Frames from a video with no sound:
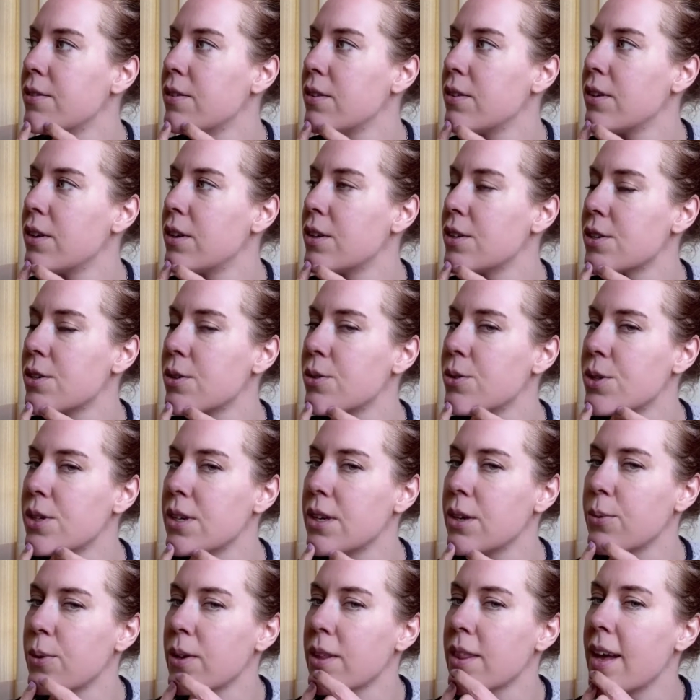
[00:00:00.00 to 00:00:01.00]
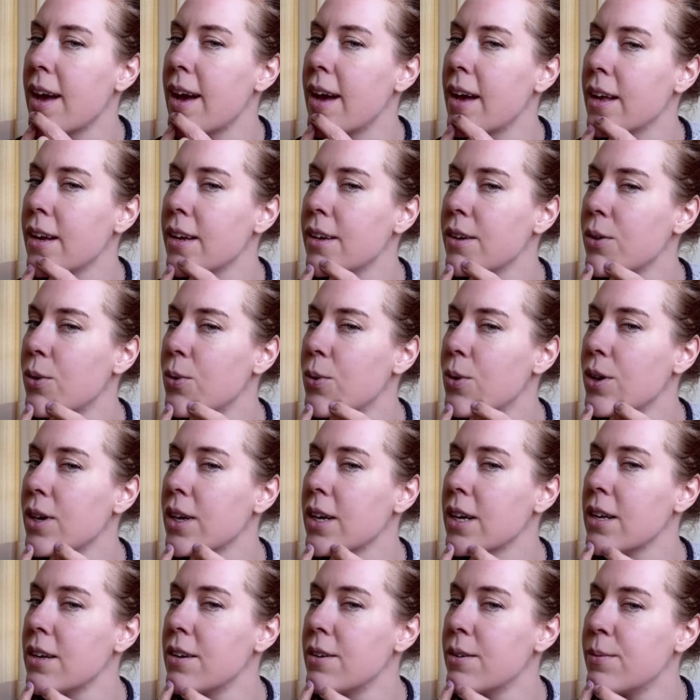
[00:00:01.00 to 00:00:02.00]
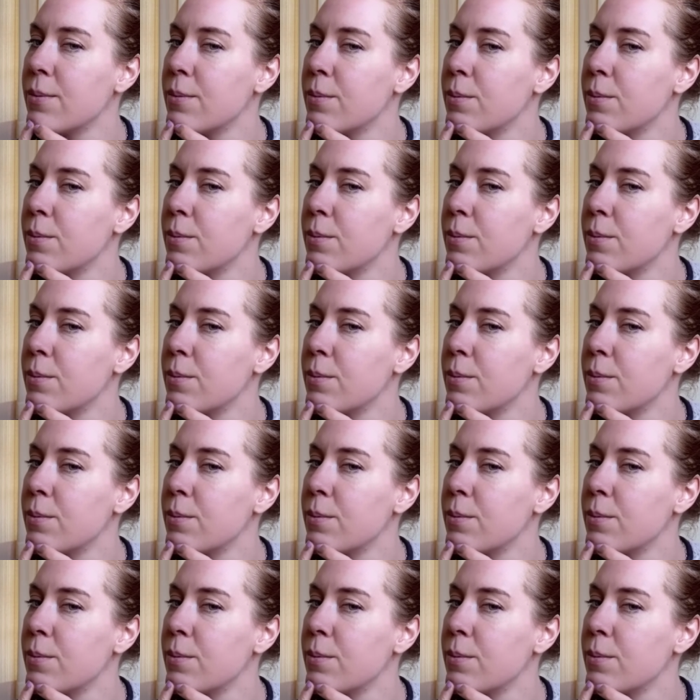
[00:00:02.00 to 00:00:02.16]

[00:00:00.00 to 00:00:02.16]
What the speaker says: associated with that organ.